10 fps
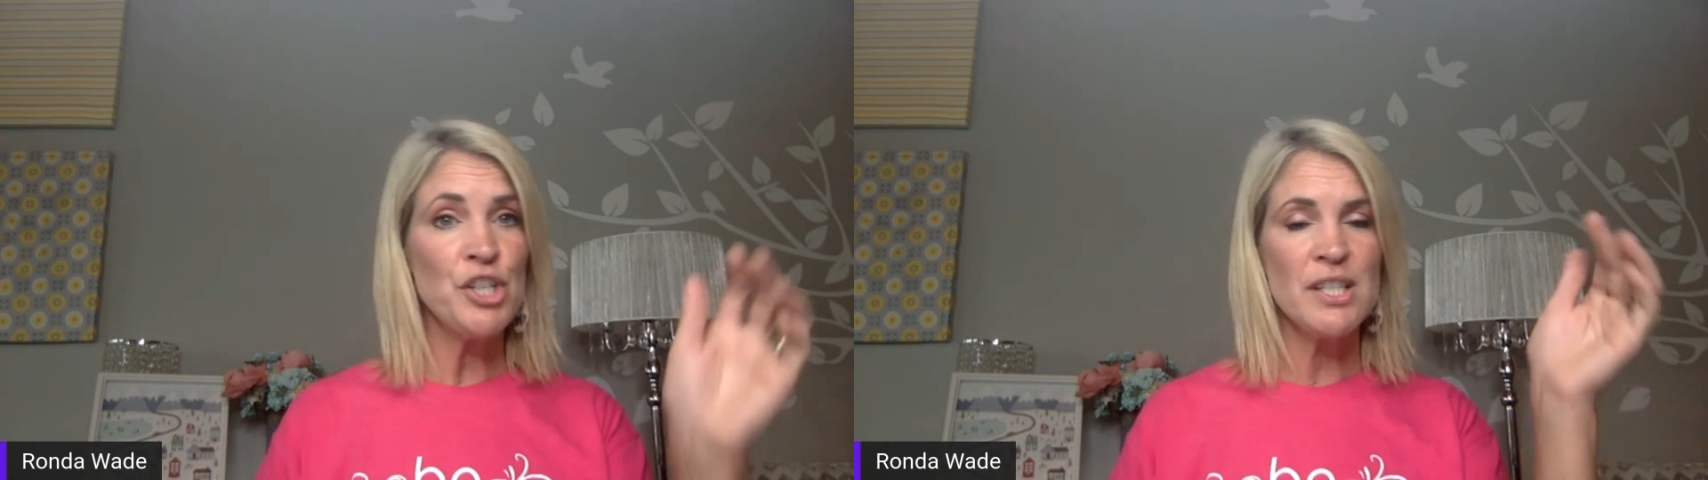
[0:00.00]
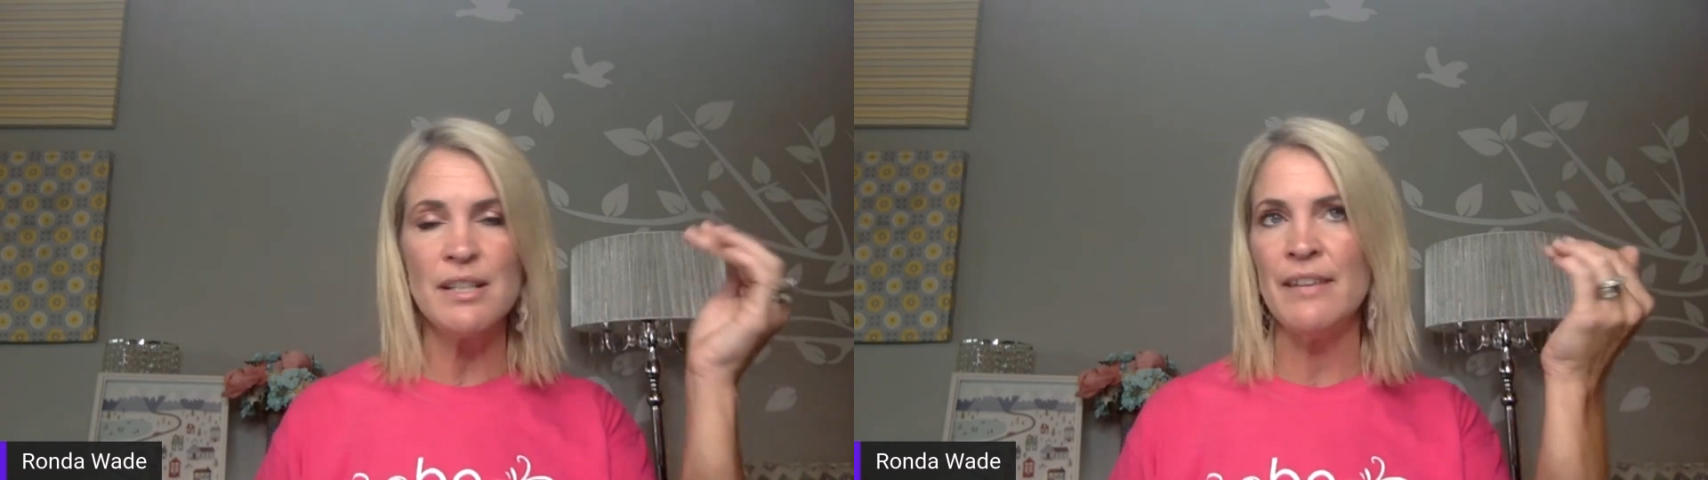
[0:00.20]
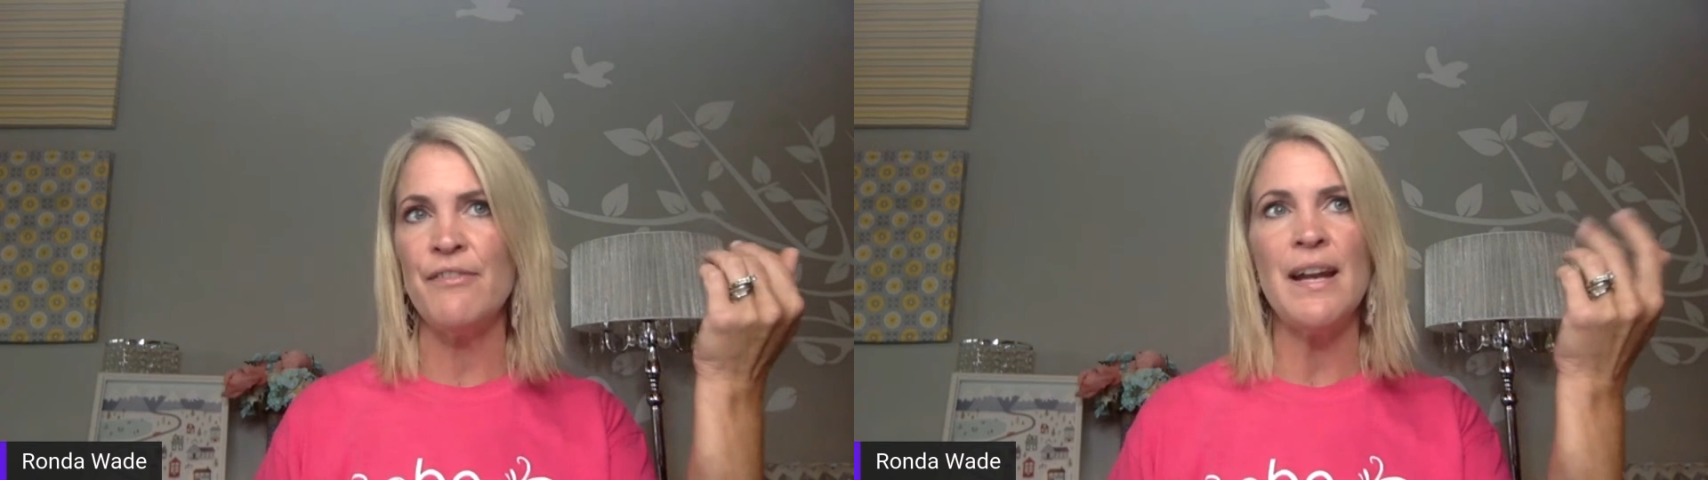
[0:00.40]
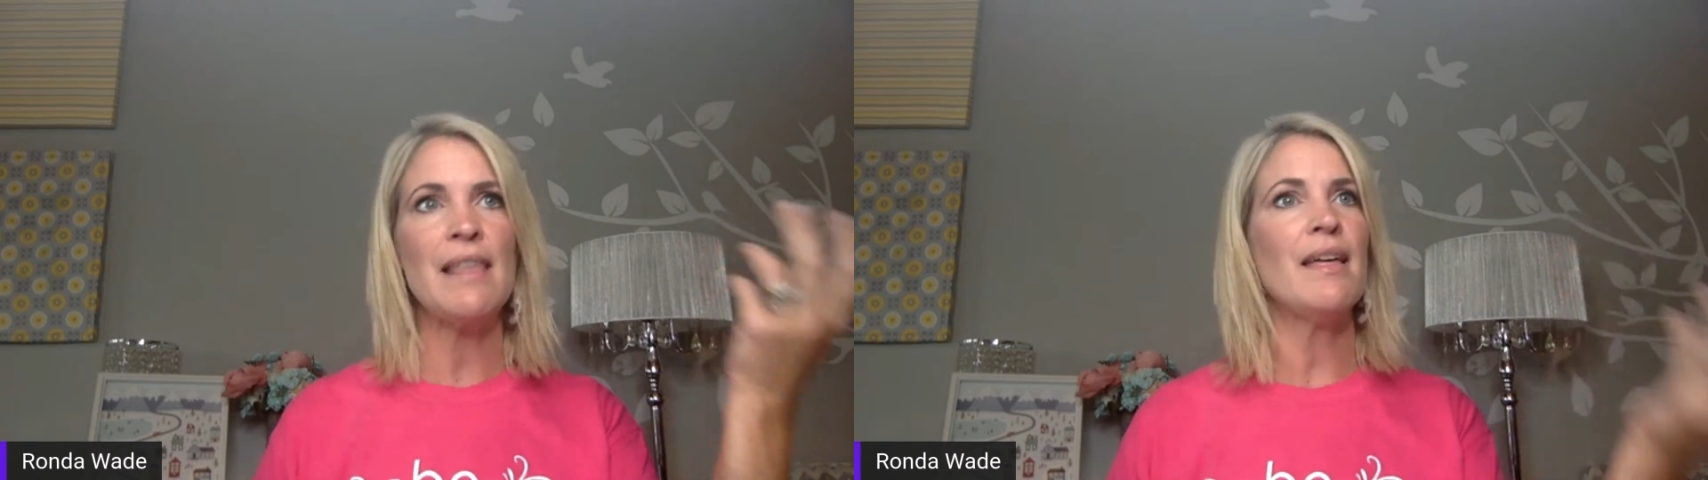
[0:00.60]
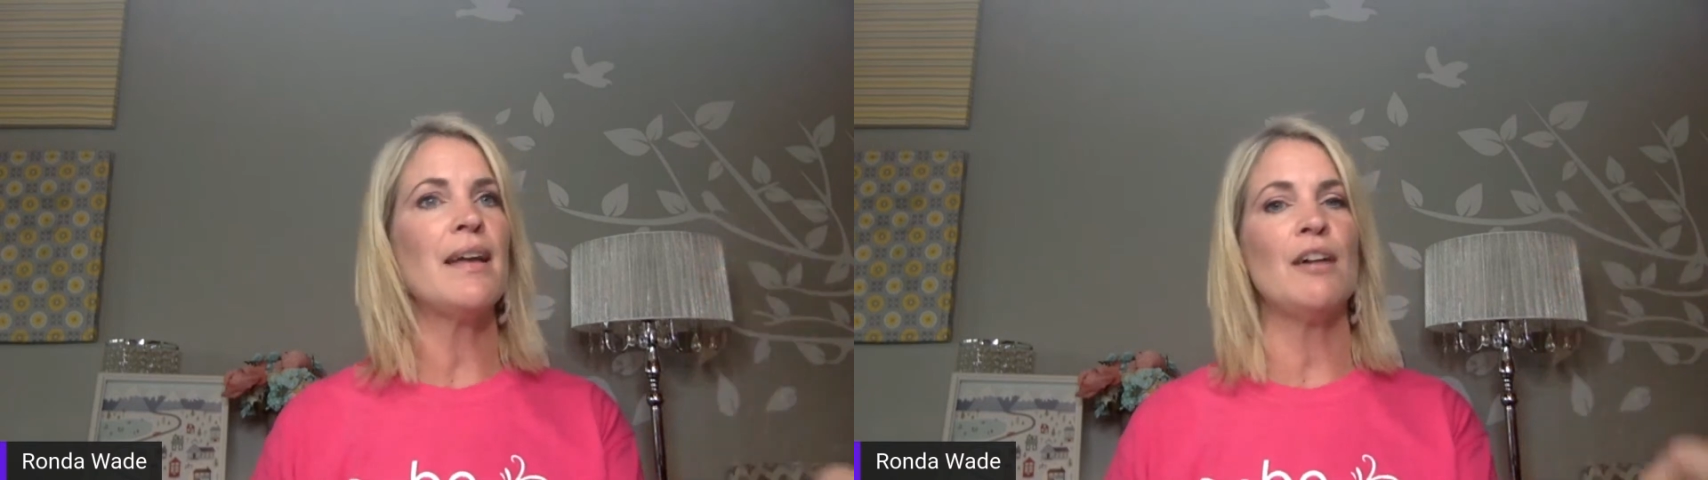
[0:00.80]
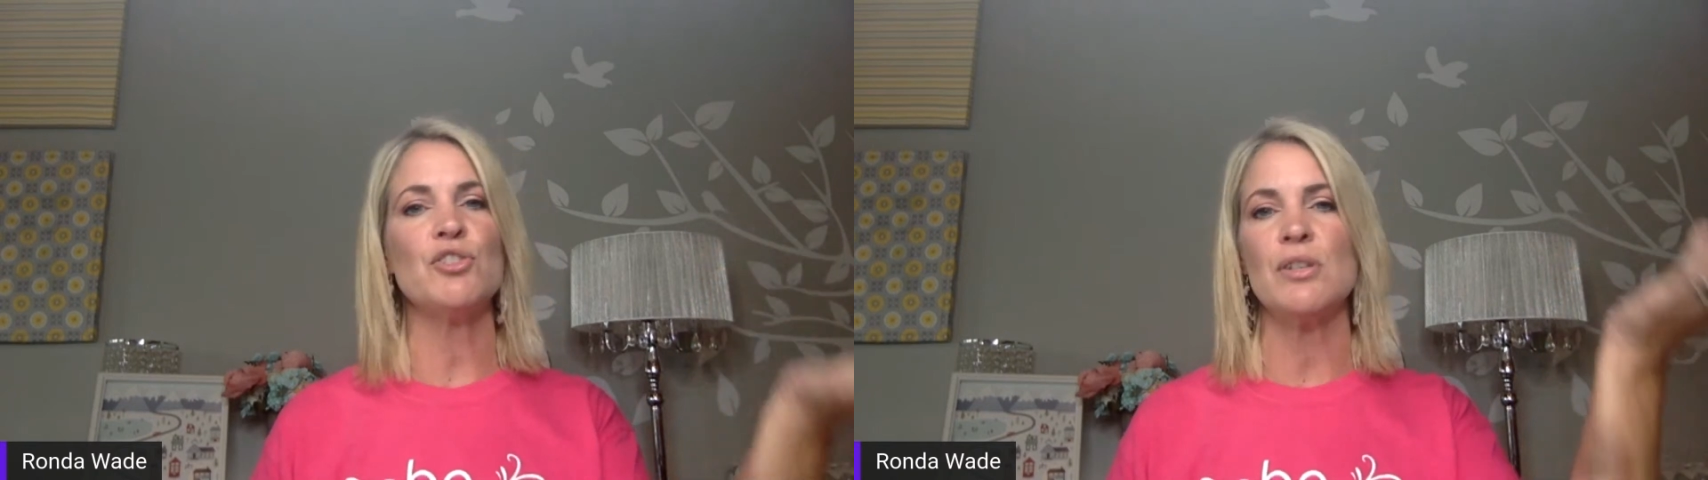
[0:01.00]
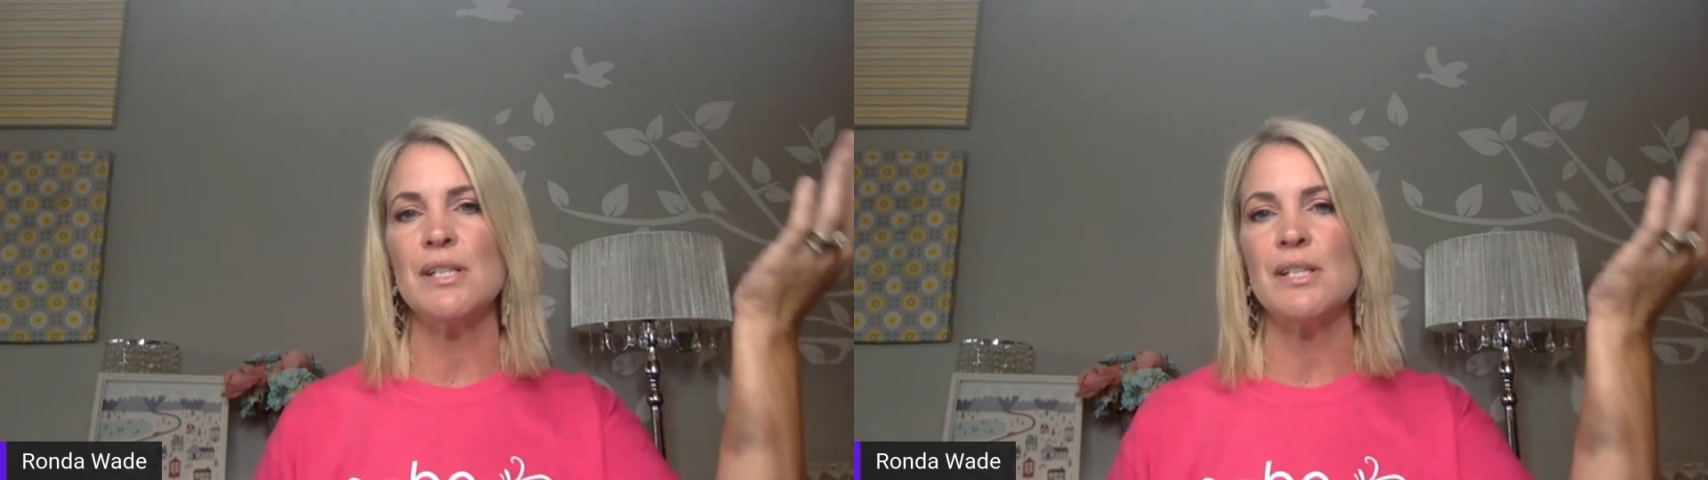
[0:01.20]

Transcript: just if anything else,